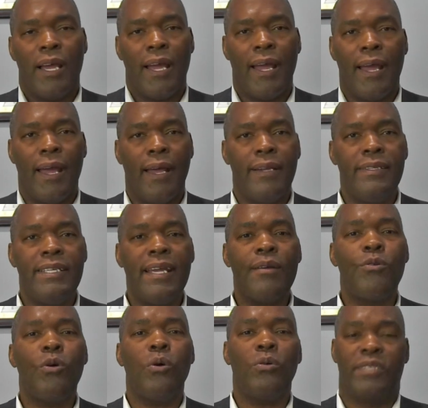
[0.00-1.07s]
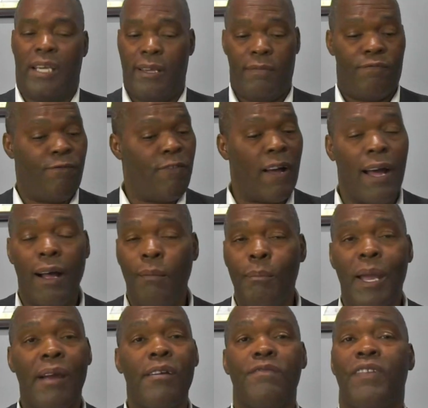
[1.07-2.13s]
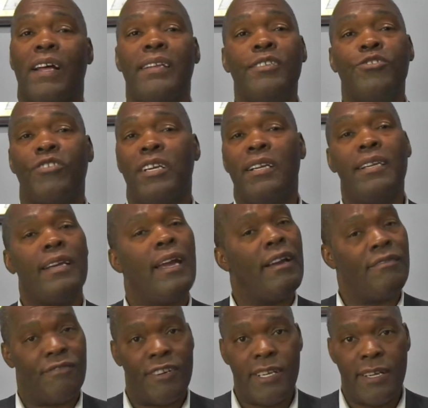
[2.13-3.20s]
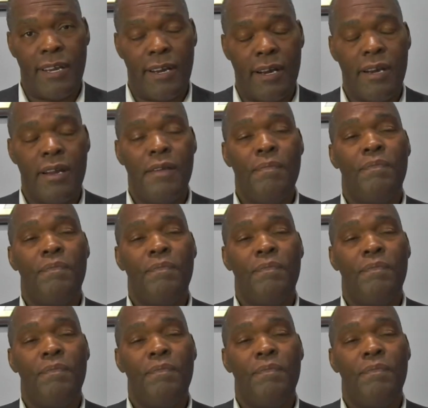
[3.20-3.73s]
and they file married filing jointly every year.